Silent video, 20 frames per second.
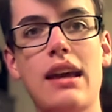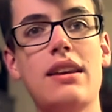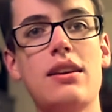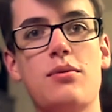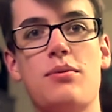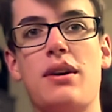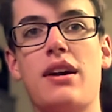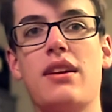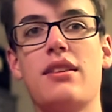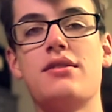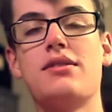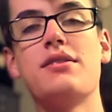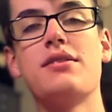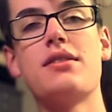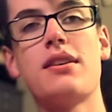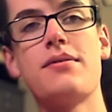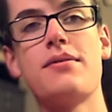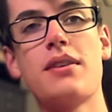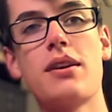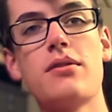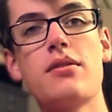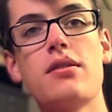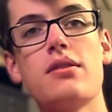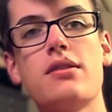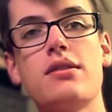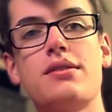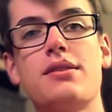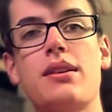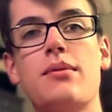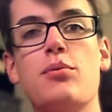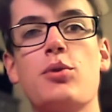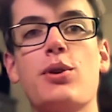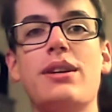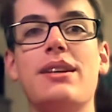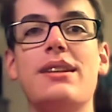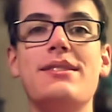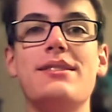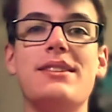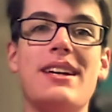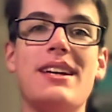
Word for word: Anyway, since I found out the saber is